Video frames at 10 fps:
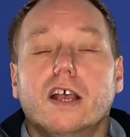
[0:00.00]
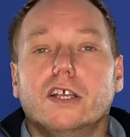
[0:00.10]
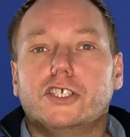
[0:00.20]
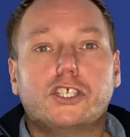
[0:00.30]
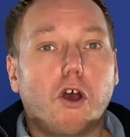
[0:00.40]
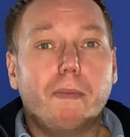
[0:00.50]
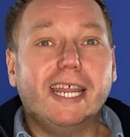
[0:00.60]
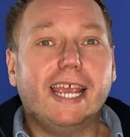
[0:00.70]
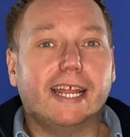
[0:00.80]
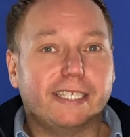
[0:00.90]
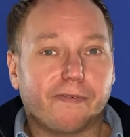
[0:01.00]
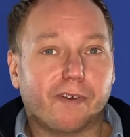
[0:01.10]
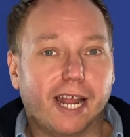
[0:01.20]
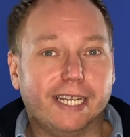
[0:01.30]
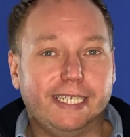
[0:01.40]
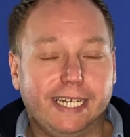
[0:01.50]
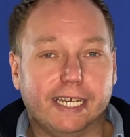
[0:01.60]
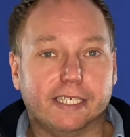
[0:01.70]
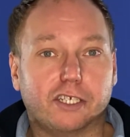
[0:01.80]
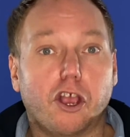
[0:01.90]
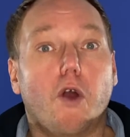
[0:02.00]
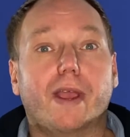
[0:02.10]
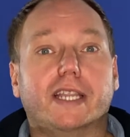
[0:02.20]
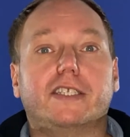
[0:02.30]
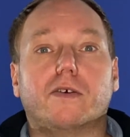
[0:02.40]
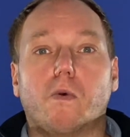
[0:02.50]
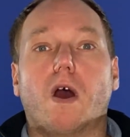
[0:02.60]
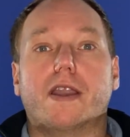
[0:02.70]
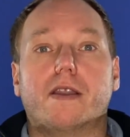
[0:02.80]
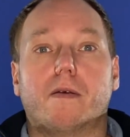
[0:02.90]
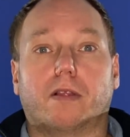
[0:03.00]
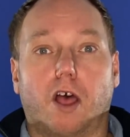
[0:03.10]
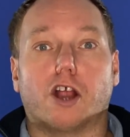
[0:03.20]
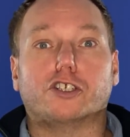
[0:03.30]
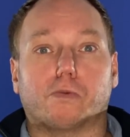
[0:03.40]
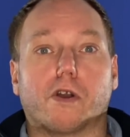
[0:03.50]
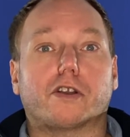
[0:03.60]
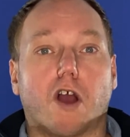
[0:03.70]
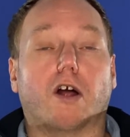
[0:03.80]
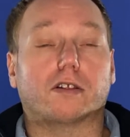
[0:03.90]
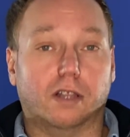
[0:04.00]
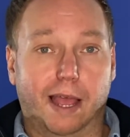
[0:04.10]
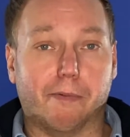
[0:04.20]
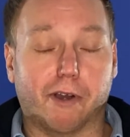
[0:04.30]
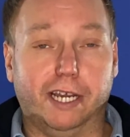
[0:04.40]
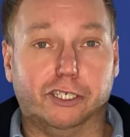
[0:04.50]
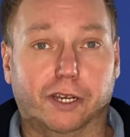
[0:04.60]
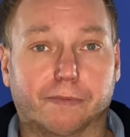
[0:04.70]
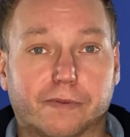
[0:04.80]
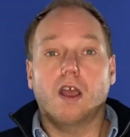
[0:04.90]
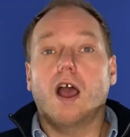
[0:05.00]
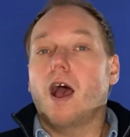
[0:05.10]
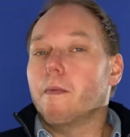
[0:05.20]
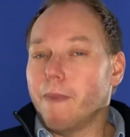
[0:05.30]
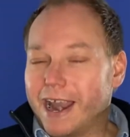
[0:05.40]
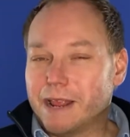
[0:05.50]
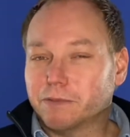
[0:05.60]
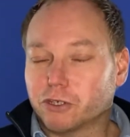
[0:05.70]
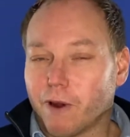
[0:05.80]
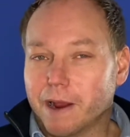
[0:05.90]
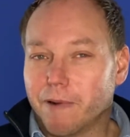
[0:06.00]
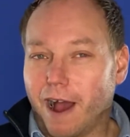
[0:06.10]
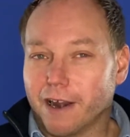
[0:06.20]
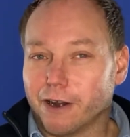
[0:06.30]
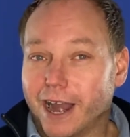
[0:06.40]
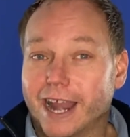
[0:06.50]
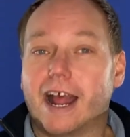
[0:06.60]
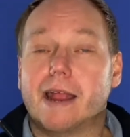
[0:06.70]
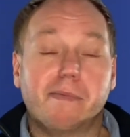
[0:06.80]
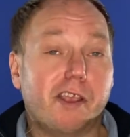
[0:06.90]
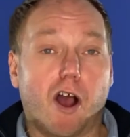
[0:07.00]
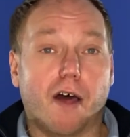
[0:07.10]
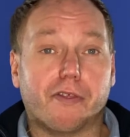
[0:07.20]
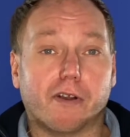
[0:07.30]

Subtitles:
So many different ideas go into one large word called collaboration. My name's Gregg Potter and I'm the author